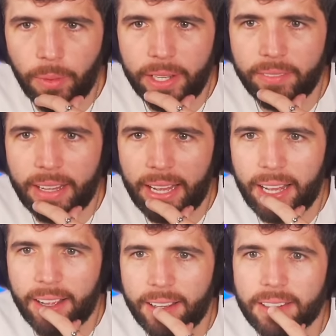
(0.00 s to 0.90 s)
we've
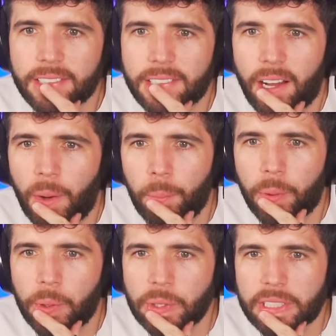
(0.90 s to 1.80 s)
had
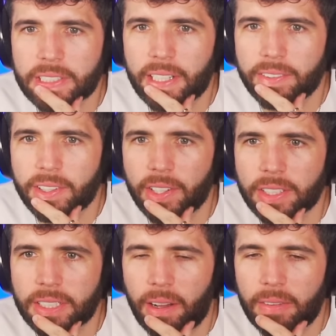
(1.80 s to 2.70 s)
samples and stuff for a
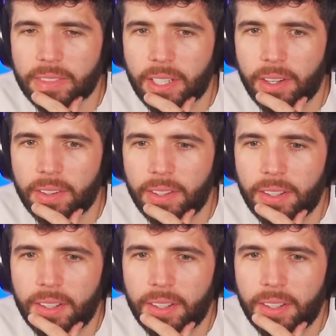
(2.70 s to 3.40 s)
long time, so